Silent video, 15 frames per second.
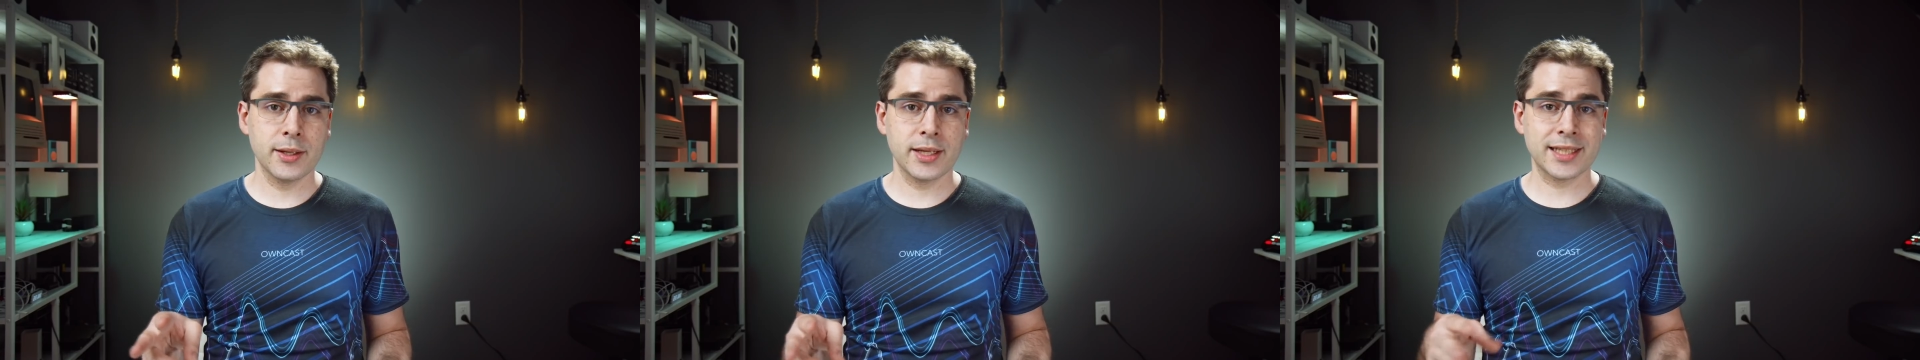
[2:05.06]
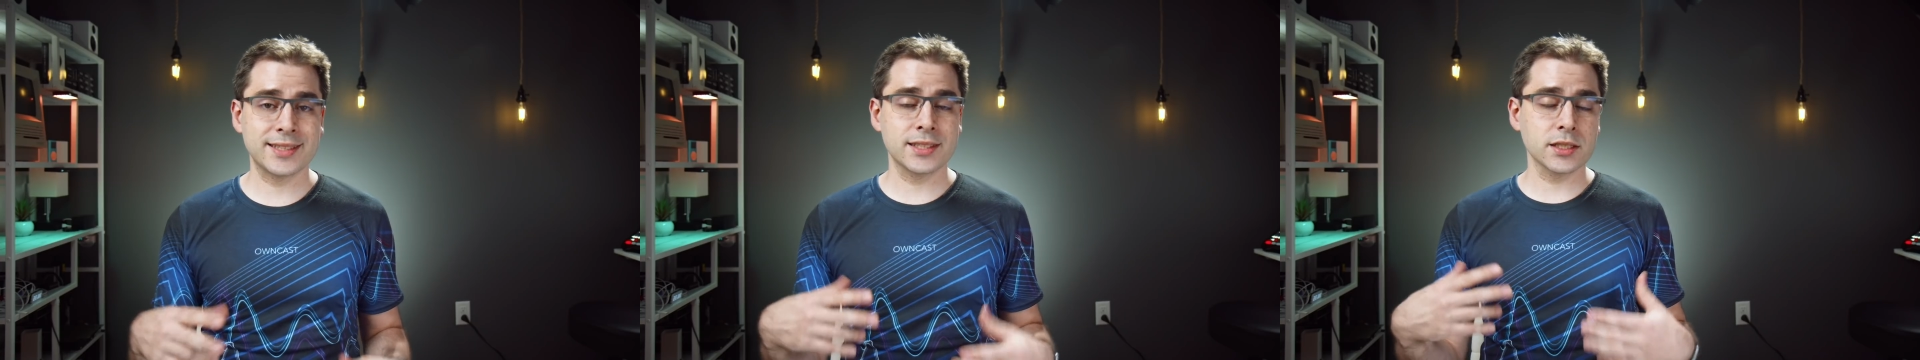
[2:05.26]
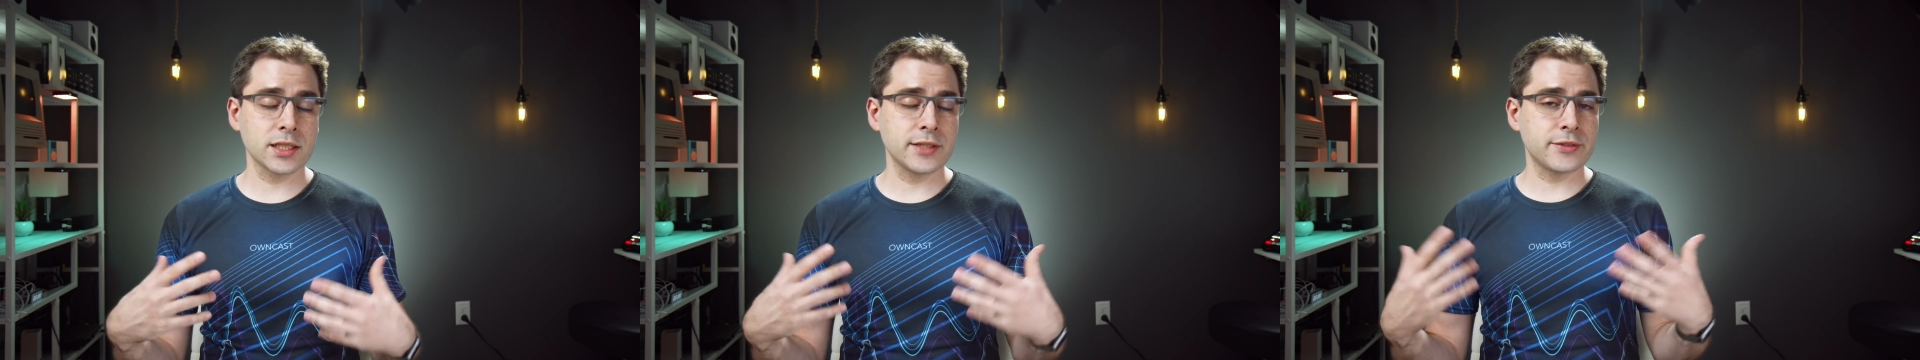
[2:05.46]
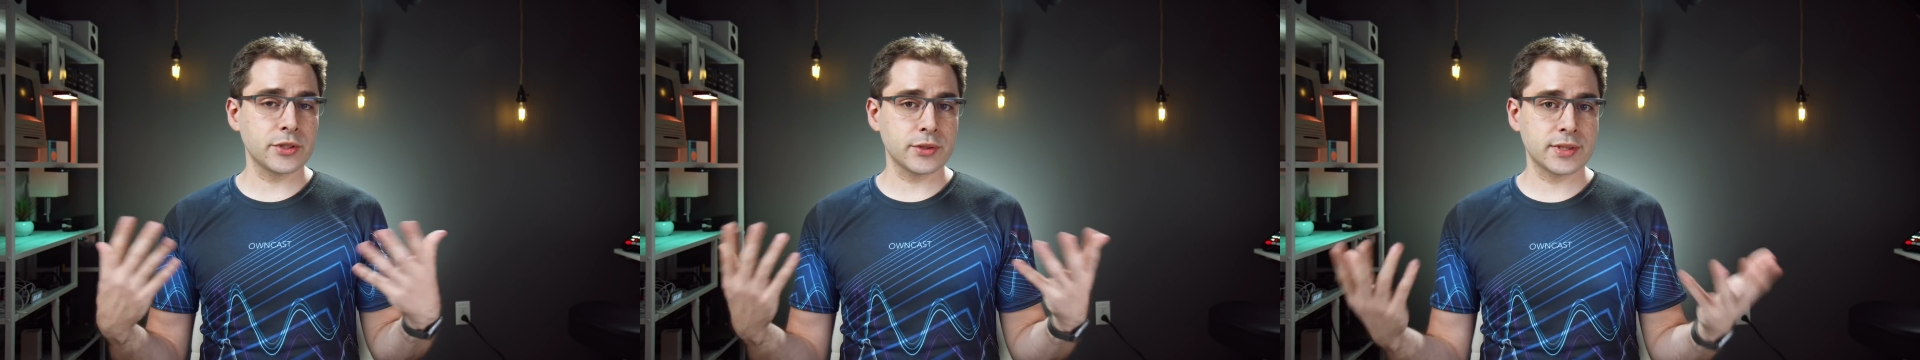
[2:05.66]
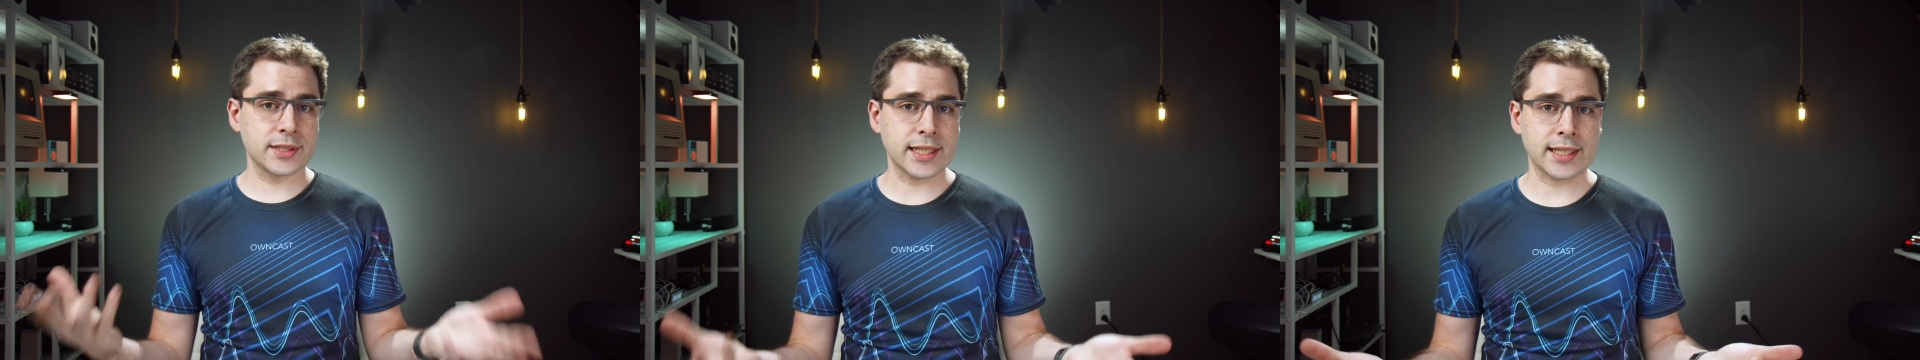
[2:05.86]
That still leaves
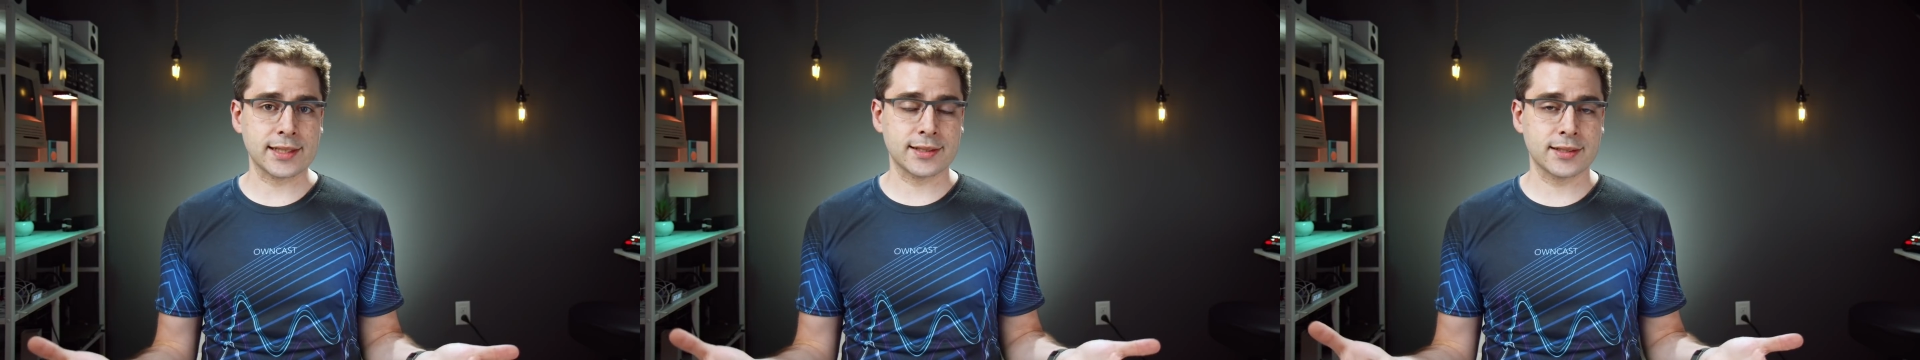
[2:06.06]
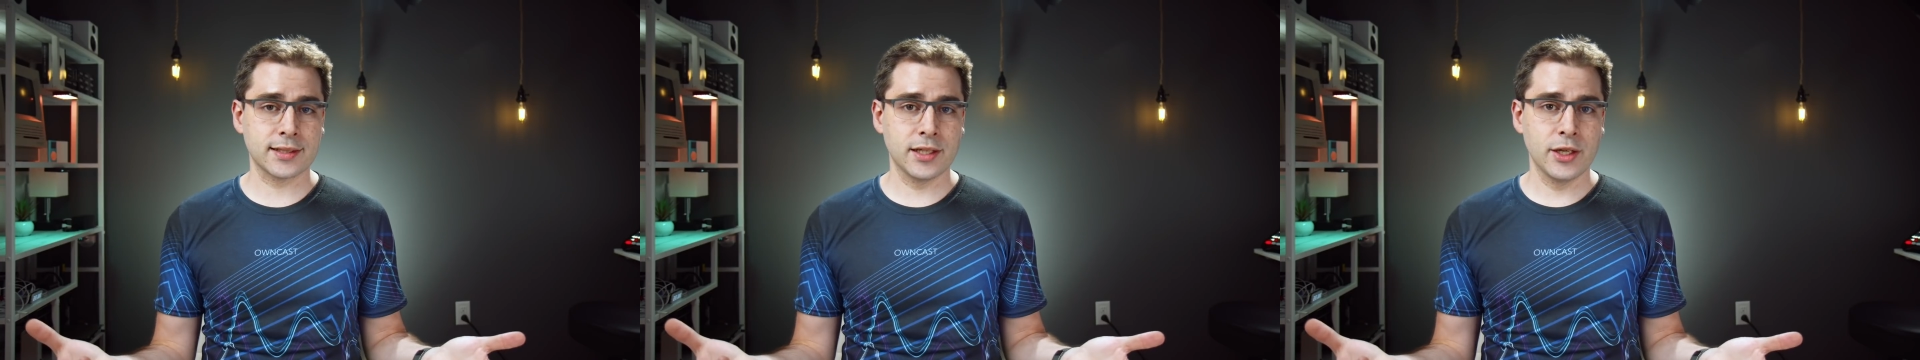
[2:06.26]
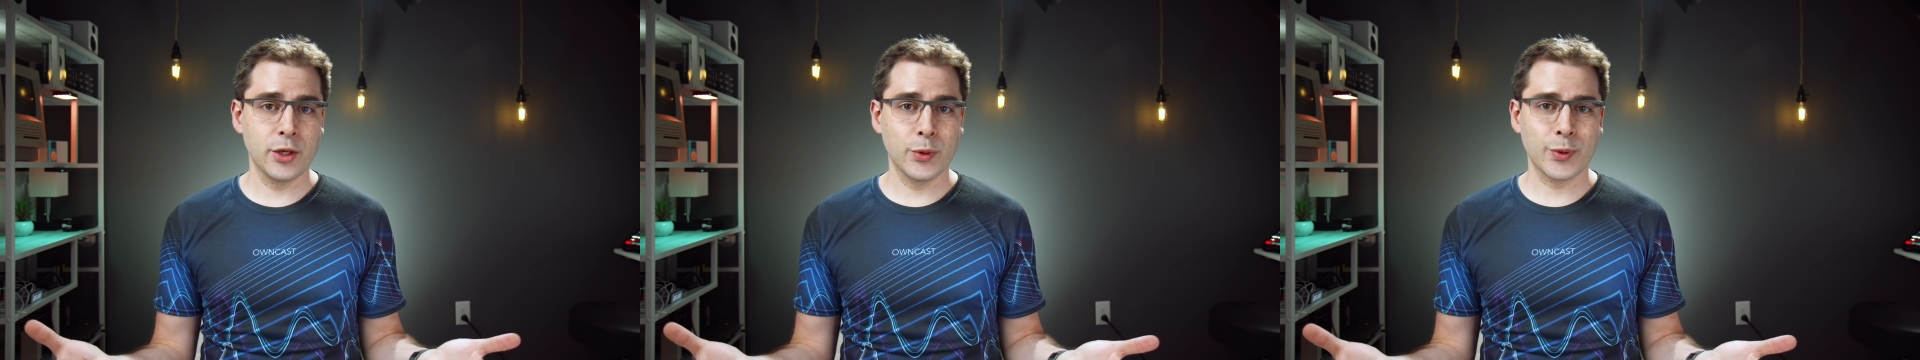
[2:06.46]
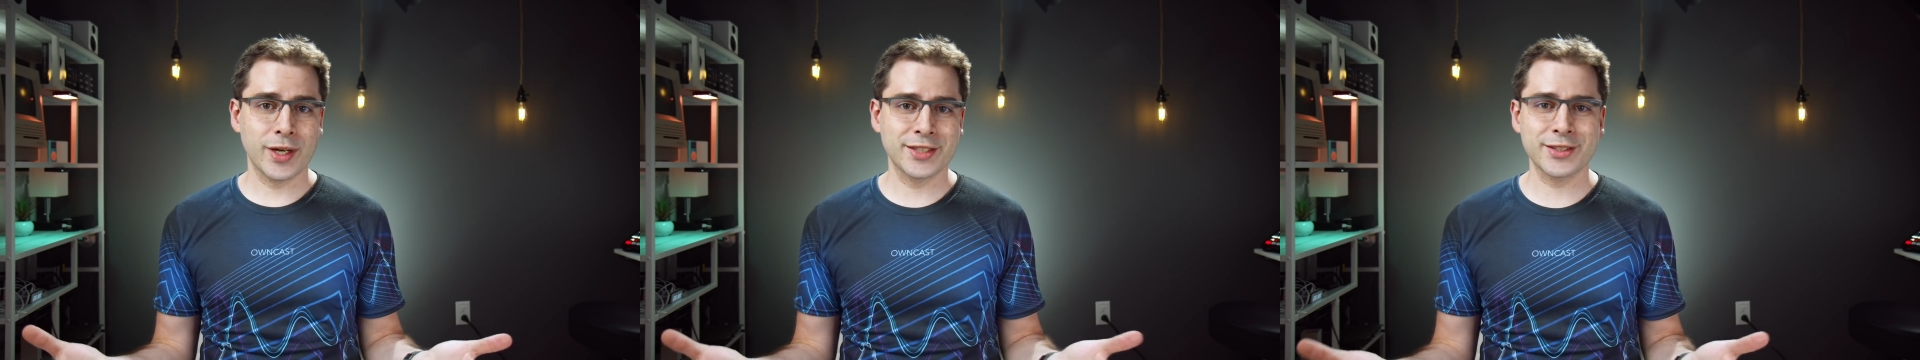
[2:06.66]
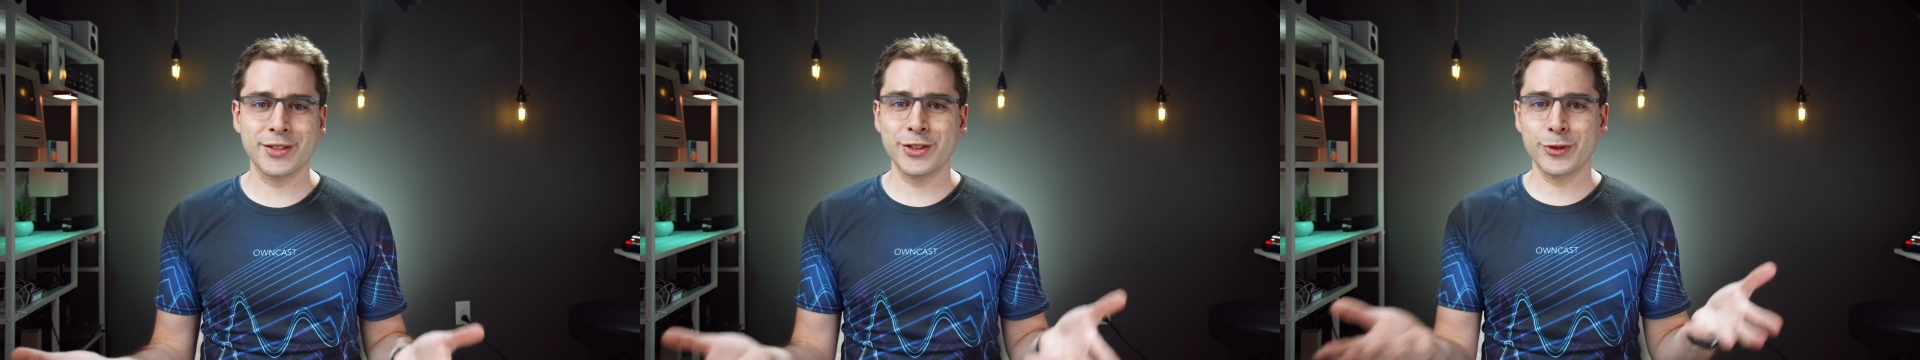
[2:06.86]
you six,
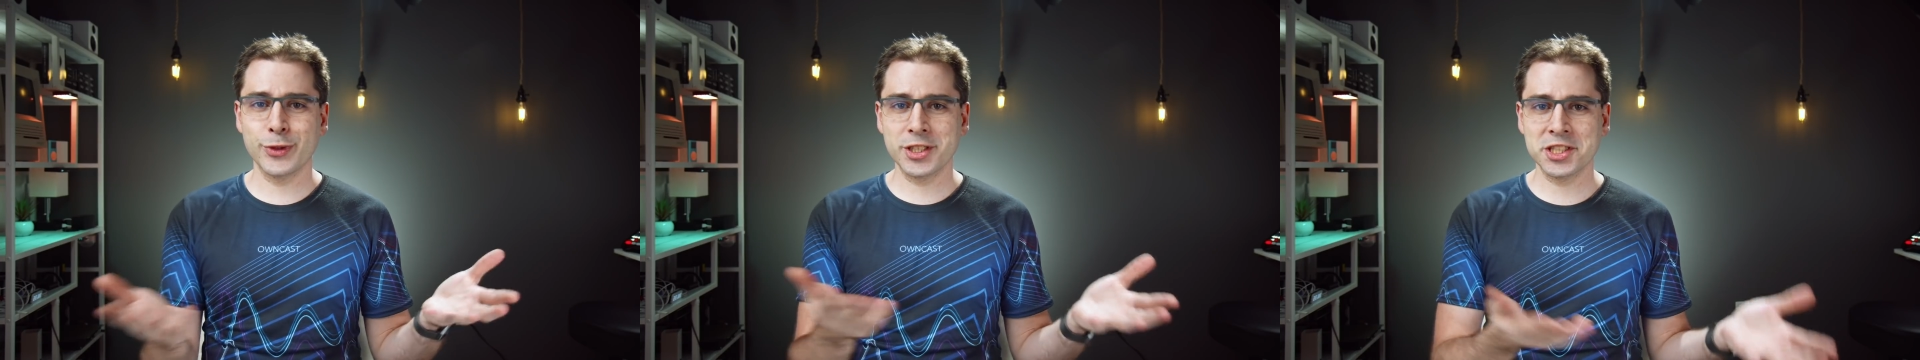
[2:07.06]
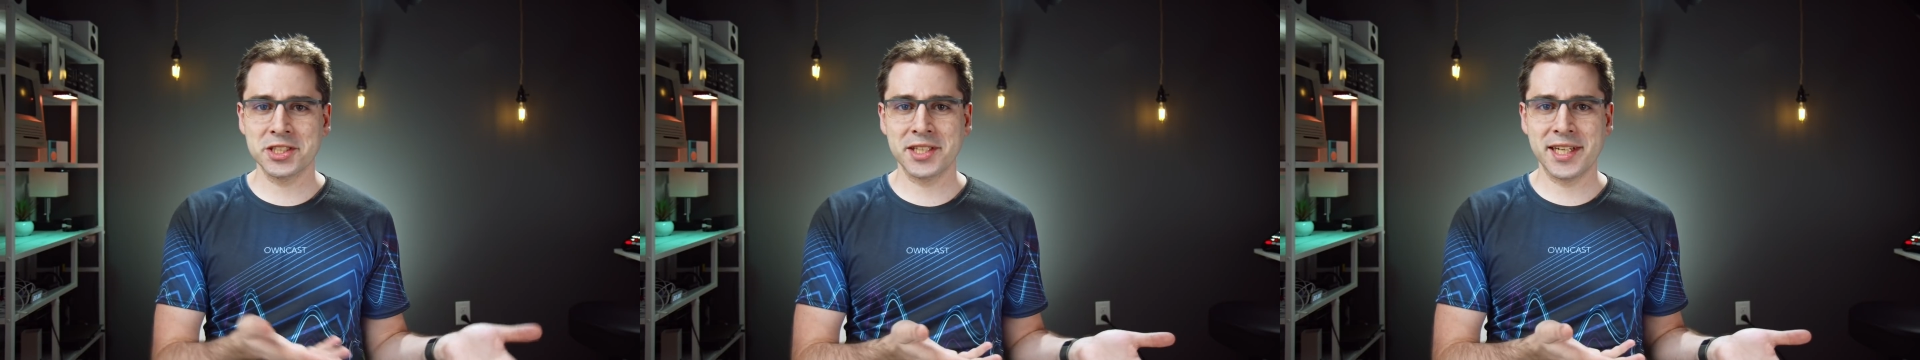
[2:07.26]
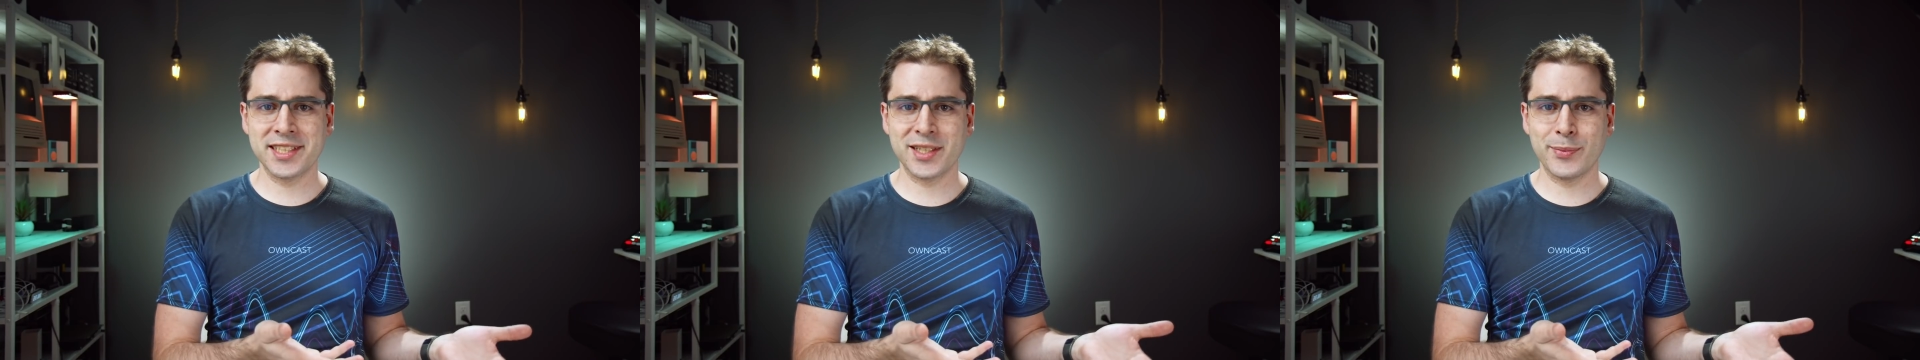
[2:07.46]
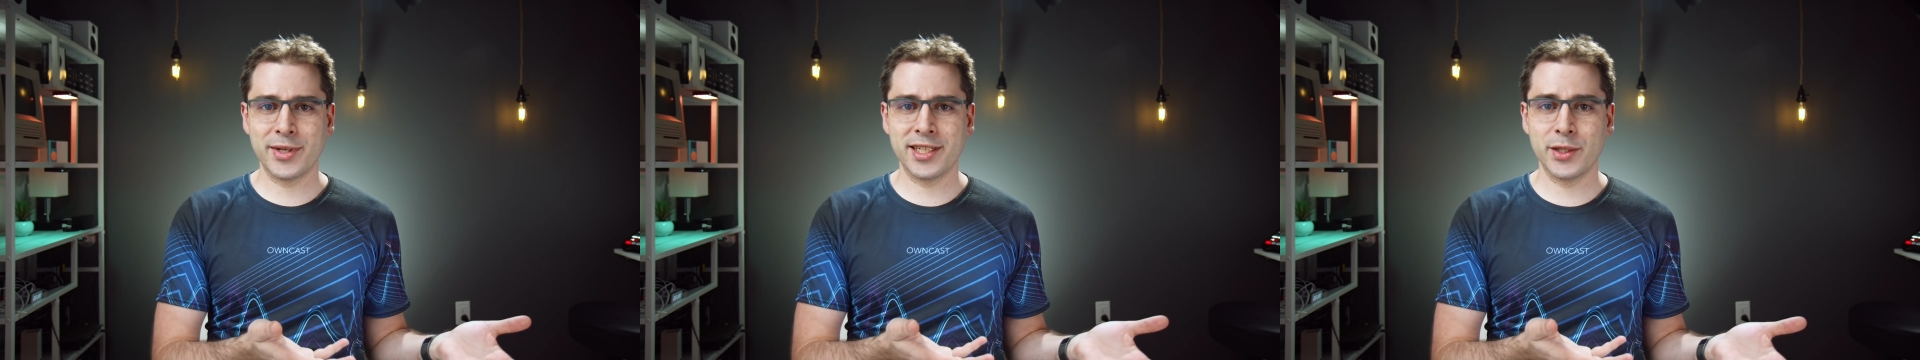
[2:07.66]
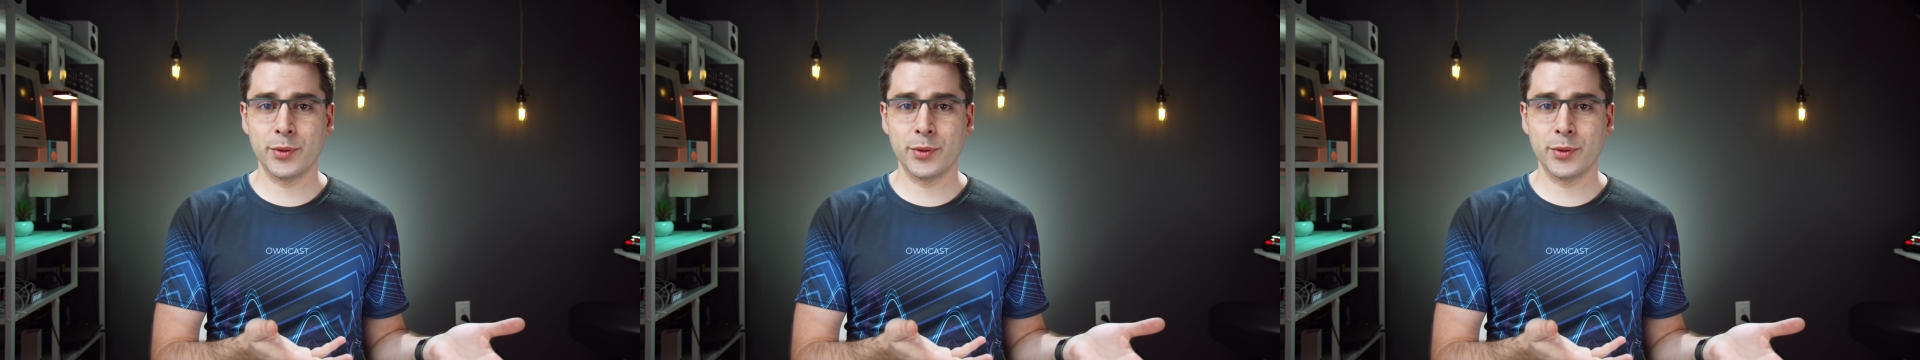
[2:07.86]
whereas on the original ATEM Mini,